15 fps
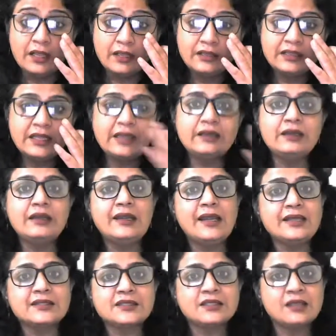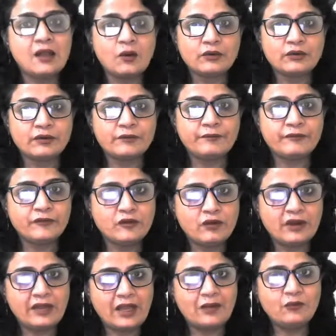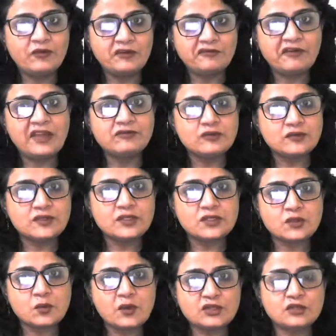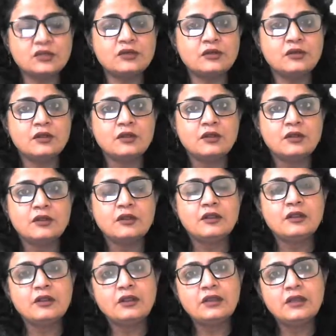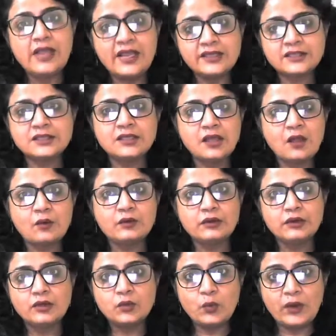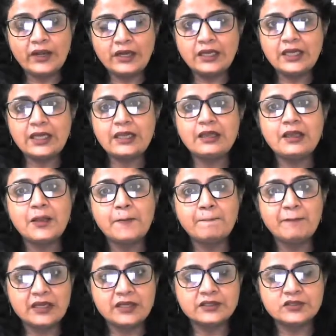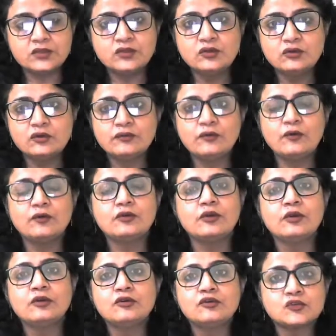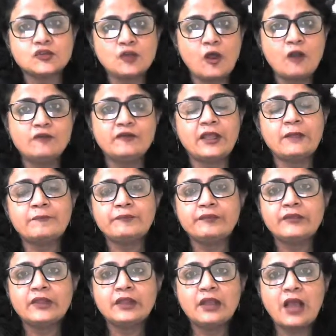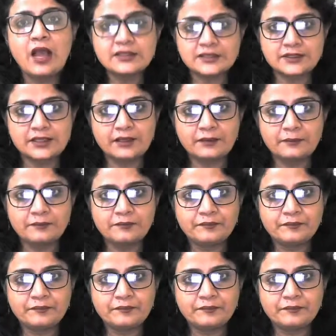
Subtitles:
Then next round, you are done with 5 to 6 questions. Next round, 20 minutes you devote to solving RC.